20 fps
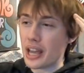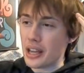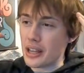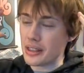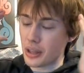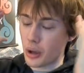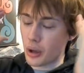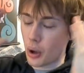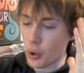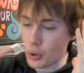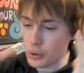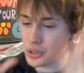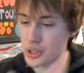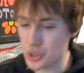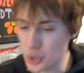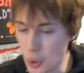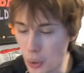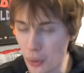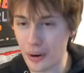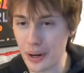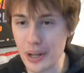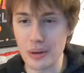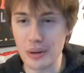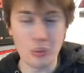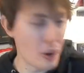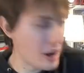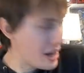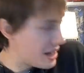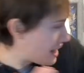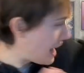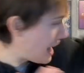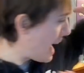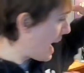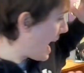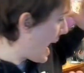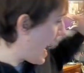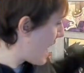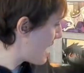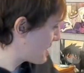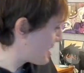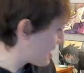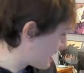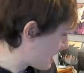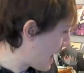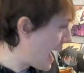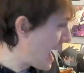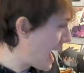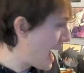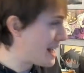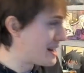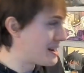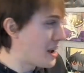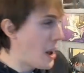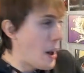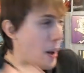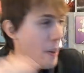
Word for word: the whole story with Askeladd,